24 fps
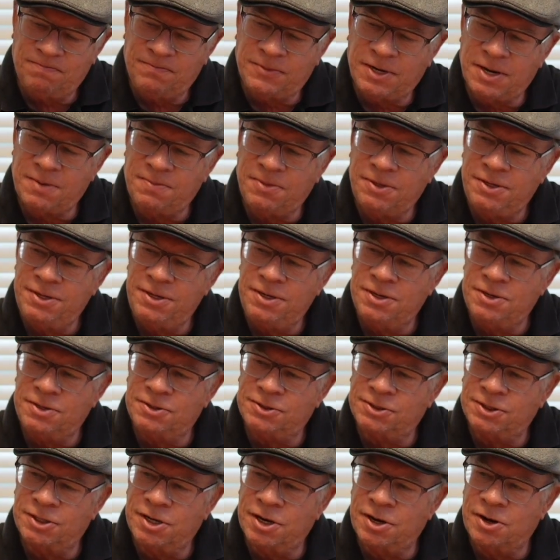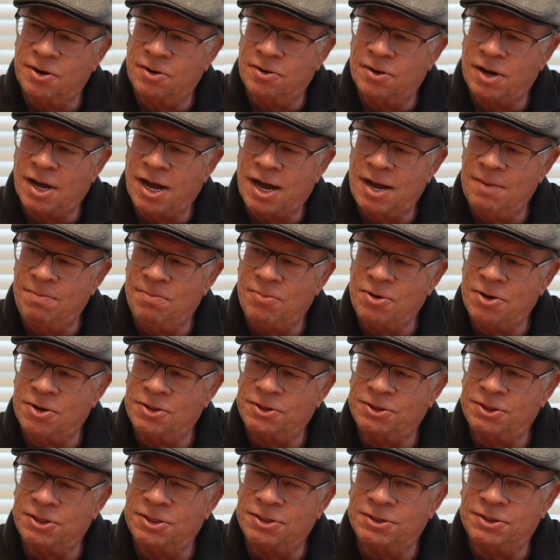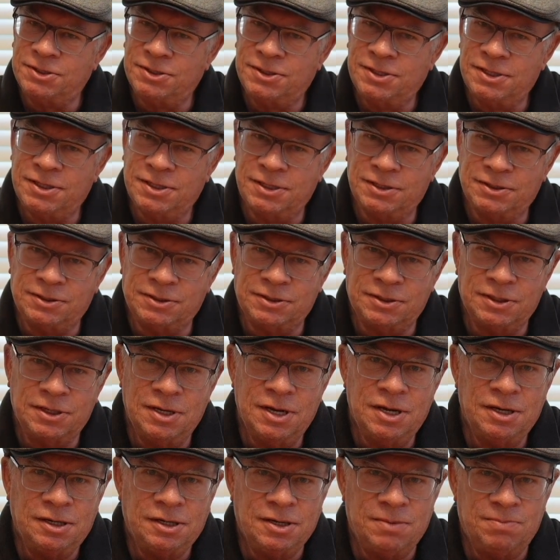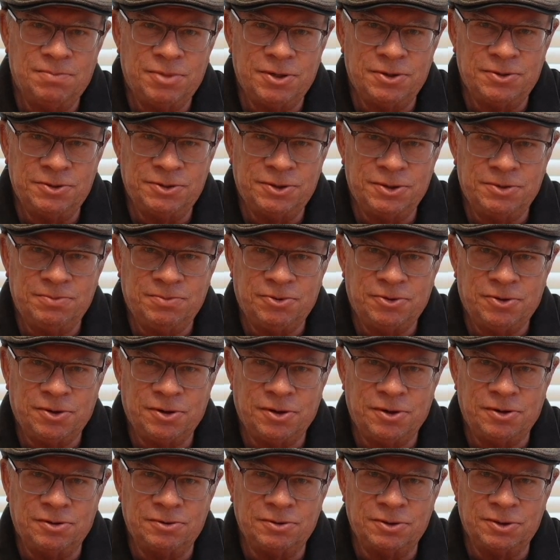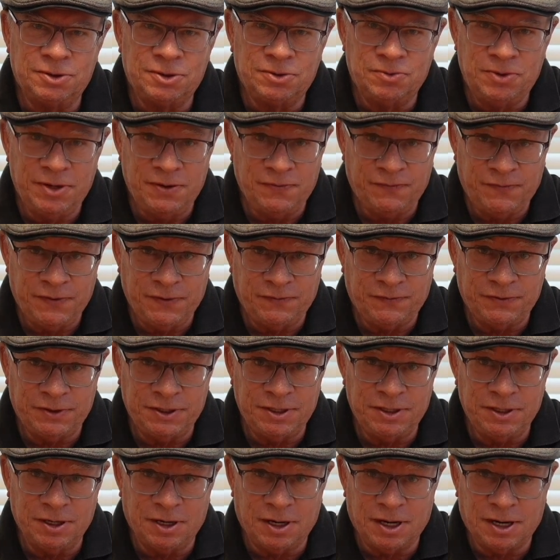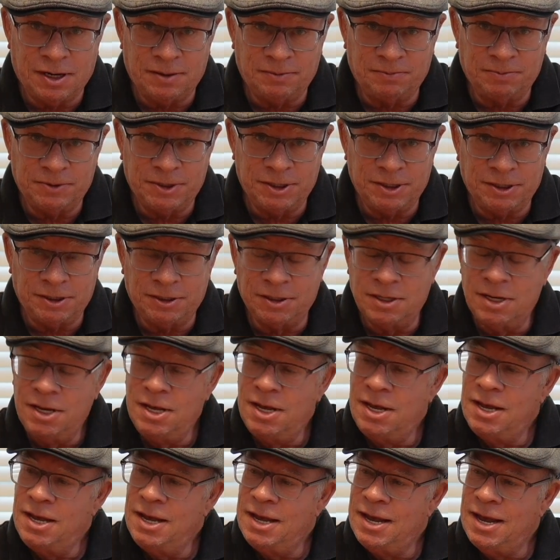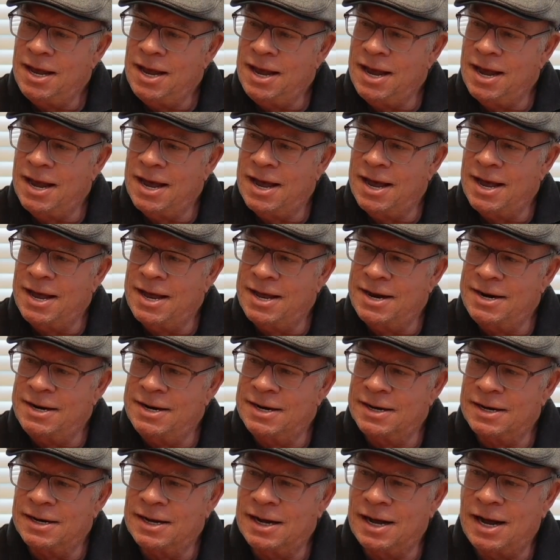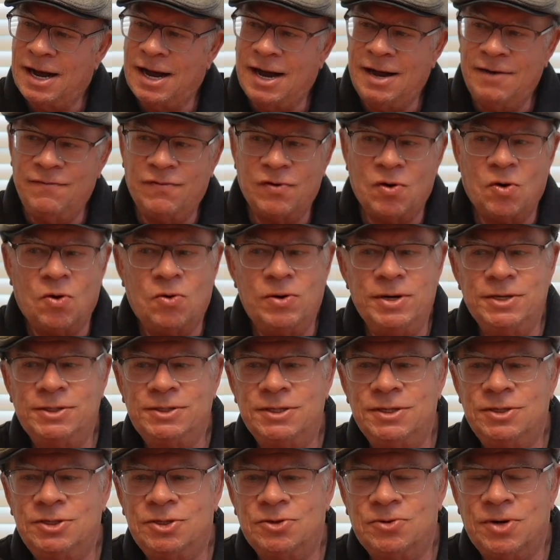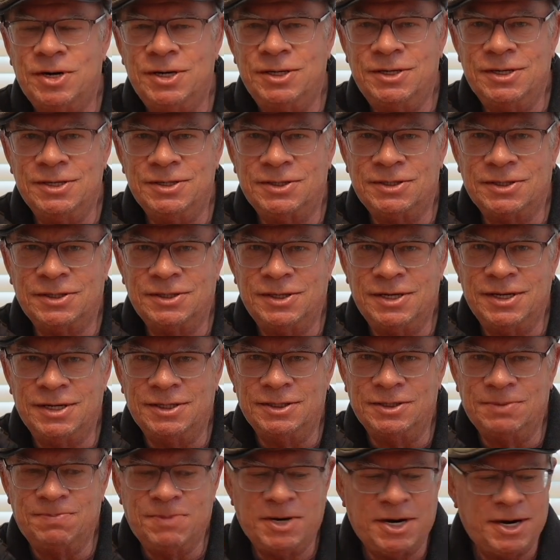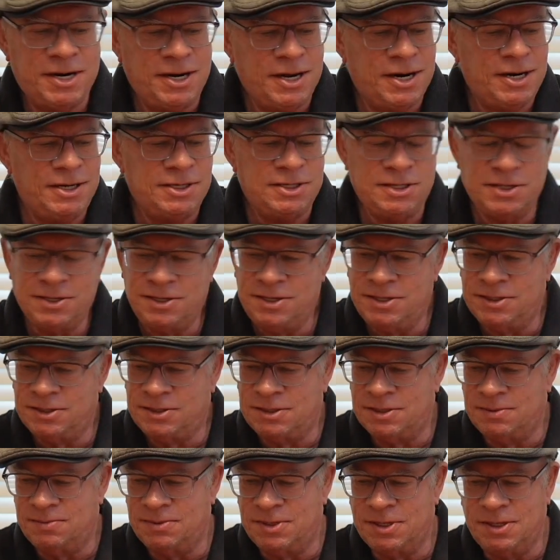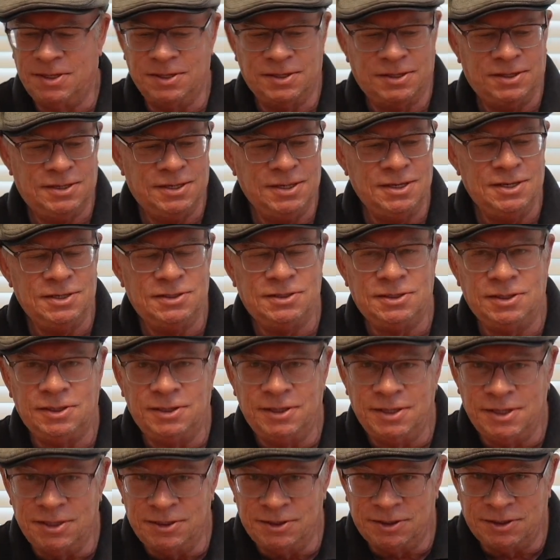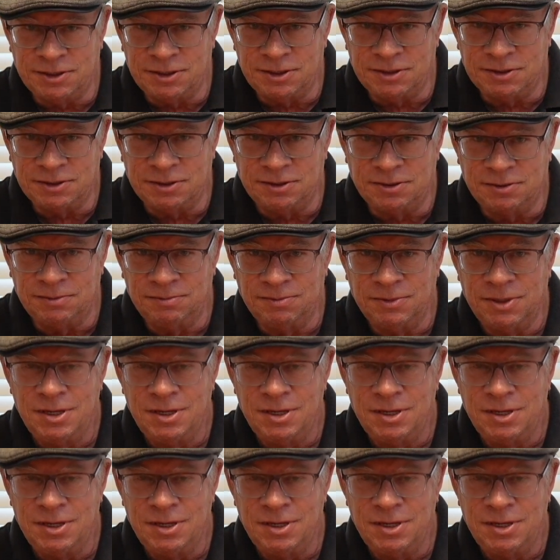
Couple of years ago, I purchased this Composer Pro Sweet 50 optic, and I've always enjoyed this lens. But I got to tell you something, these lenses